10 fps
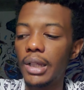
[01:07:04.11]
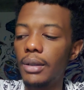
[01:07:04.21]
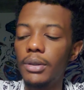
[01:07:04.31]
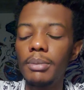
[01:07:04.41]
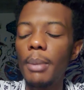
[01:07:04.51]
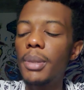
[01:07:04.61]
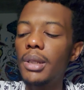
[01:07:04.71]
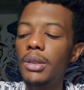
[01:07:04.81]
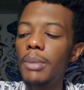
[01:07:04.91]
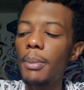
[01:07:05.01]
You might
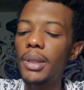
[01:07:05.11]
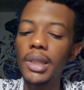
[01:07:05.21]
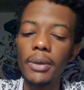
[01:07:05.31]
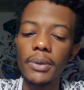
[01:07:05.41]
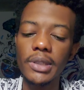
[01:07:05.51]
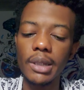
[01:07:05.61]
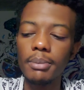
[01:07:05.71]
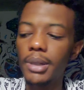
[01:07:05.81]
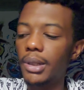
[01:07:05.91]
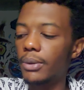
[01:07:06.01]
be dealing with
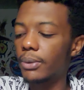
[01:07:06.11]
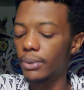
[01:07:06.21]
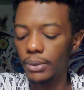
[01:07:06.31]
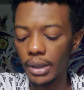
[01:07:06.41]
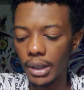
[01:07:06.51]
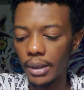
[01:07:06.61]
somebody who